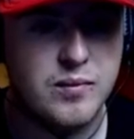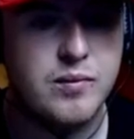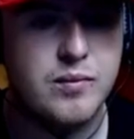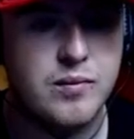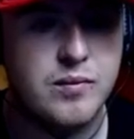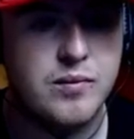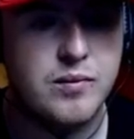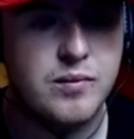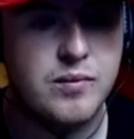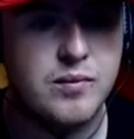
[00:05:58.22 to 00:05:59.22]

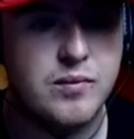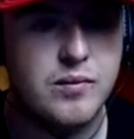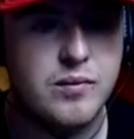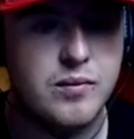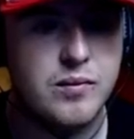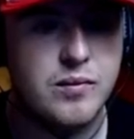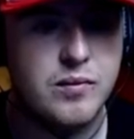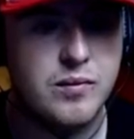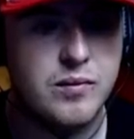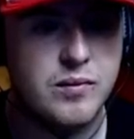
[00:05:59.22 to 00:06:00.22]

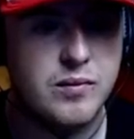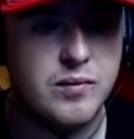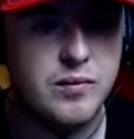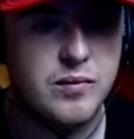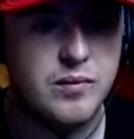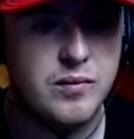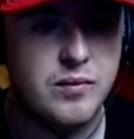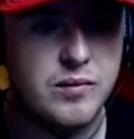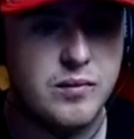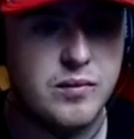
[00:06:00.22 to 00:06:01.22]

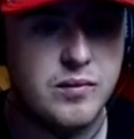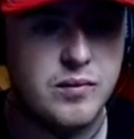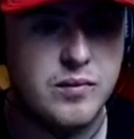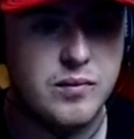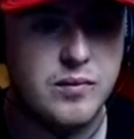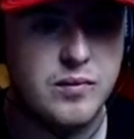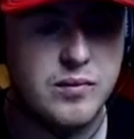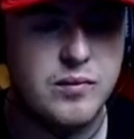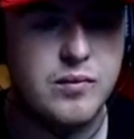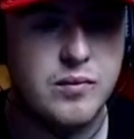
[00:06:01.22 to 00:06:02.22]

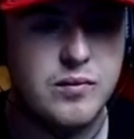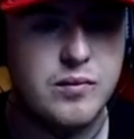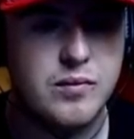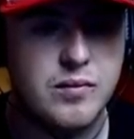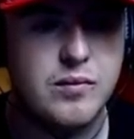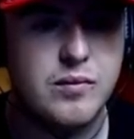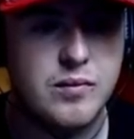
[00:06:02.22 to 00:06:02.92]
(not speaking)